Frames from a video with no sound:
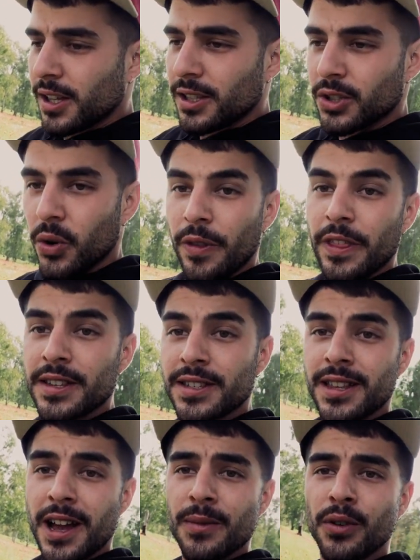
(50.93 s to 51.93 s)
so in this
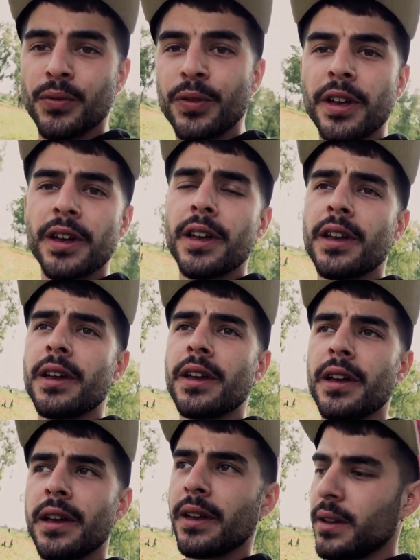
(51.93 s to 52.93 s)
time of
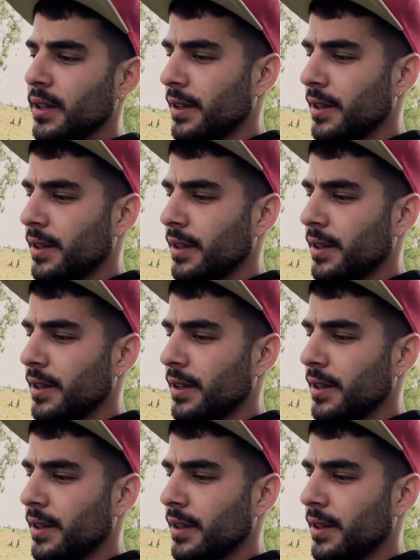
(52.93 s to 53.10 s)
the